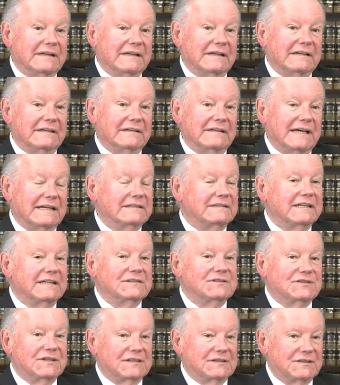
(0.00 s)
in
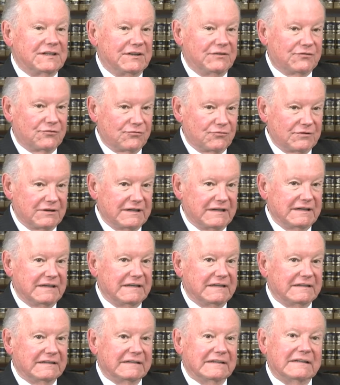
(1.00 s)

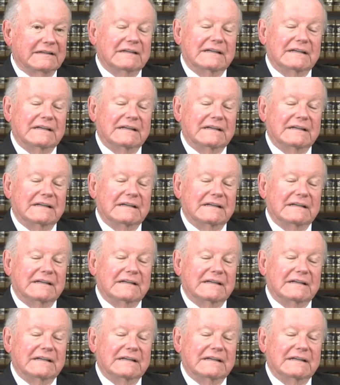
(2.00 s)
1963